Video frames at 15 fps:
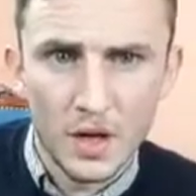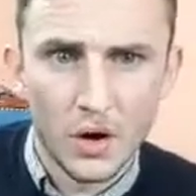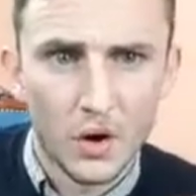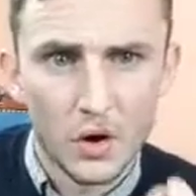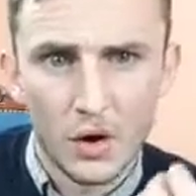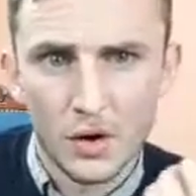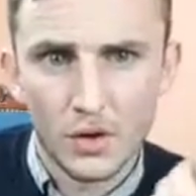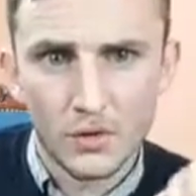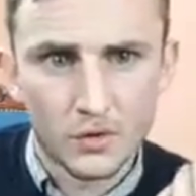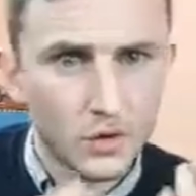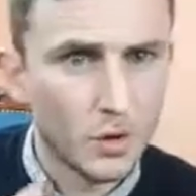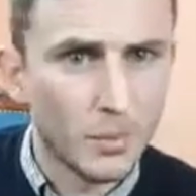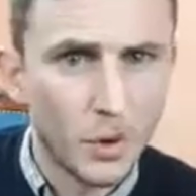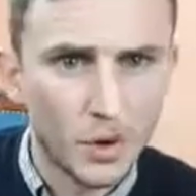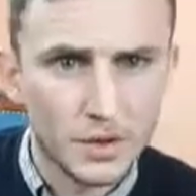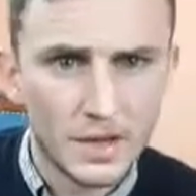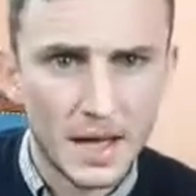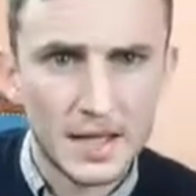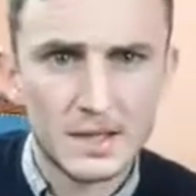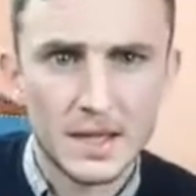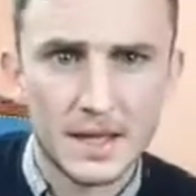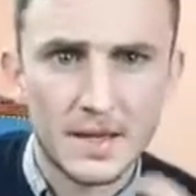or do a
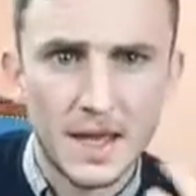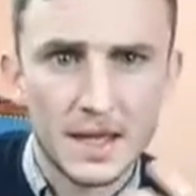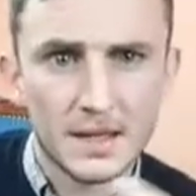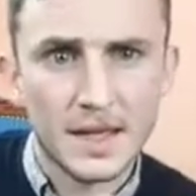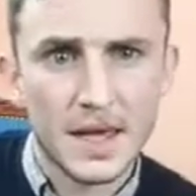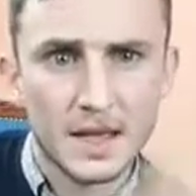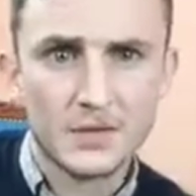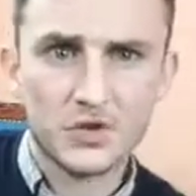podcast and then get